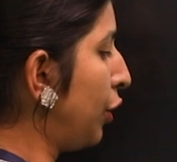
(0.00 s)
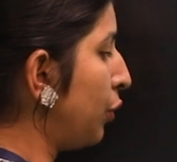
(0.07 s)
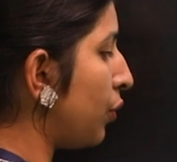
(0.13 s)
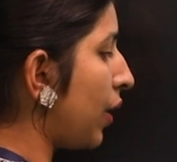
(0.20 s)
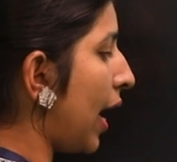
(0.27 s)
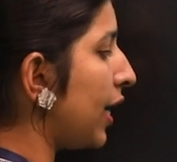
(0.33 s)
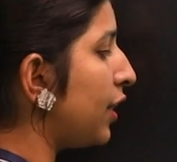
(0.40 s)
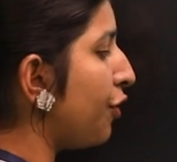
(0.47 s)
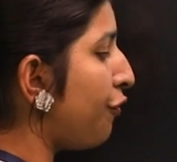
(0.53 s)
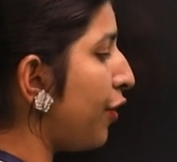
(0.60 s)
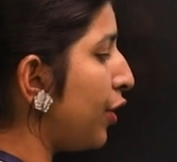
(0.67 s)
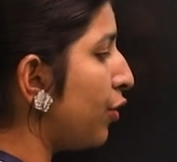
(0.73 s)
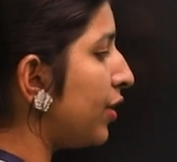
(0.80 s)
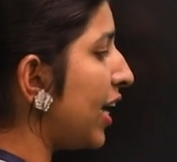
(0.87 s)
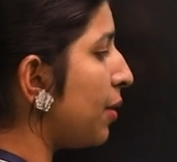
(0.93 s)
to write the
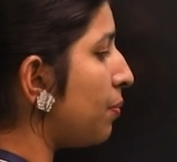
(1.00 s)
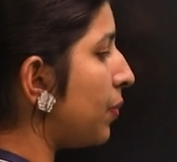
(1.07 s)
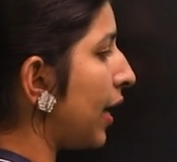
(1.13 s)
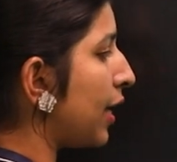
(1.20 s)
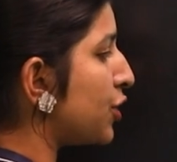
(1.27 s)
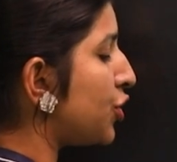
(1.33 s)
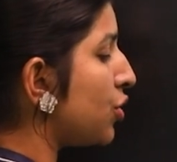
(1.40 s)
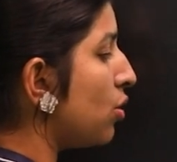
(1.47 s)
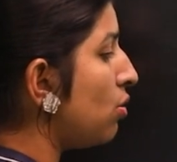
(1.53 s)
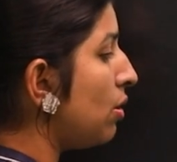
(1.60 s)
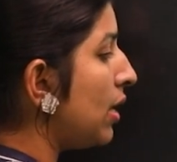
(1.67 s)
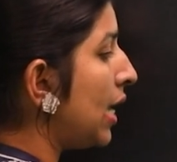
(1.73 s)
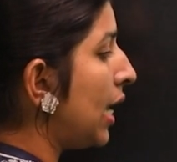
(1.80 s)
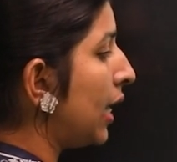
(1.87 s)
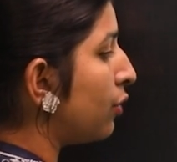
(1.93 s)
phenotype ratio,
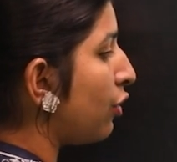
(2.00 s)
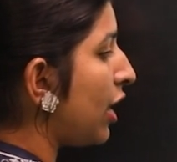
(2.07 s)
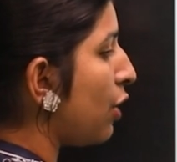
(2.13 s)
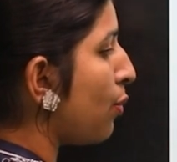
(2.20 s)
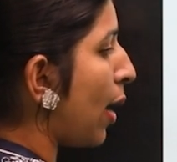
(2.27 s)
3